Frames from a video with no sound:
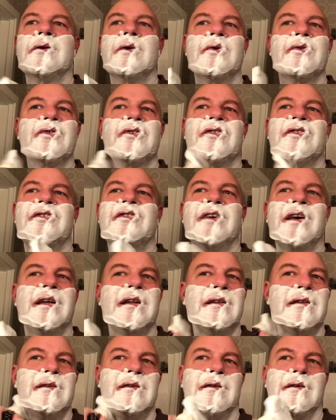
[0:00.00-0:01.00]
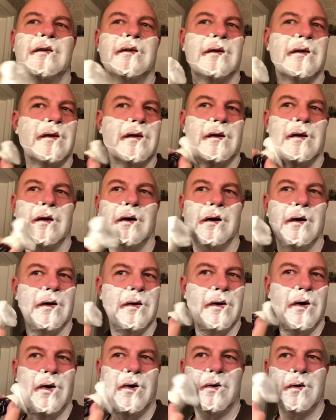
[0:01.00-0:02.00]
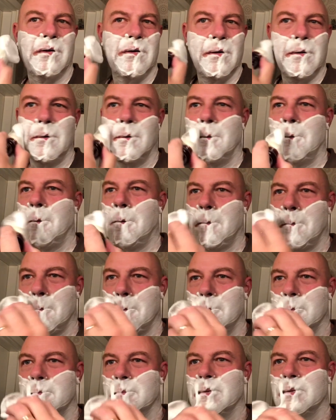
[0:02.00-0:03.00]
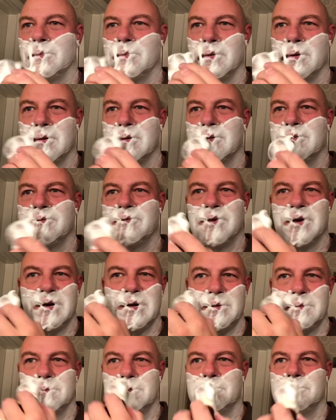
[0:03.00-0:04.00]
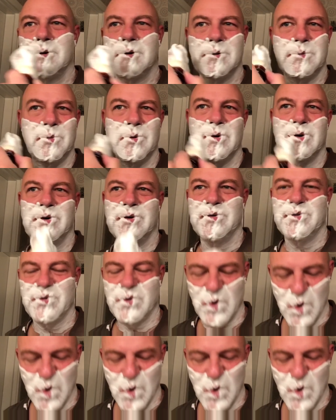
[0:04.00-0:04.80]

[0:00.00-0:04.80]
terms of scent, Arko, I'm not a fan. Palmolive,